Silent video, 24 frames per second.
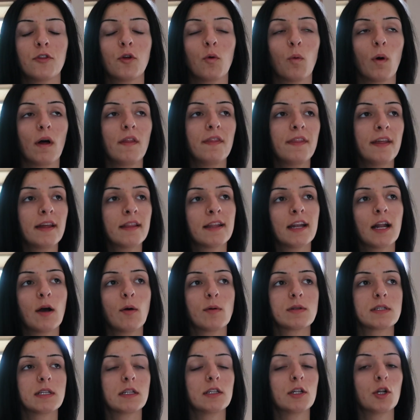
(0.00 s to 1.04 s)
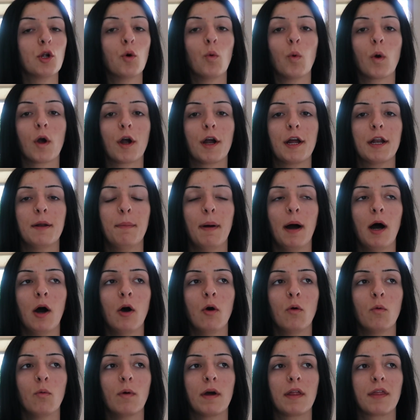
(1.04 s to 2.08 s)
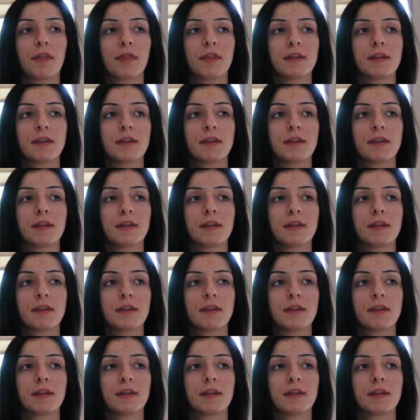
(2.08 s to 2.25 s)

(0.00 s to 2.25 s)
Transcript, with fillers: The one thing that I was a little worried about with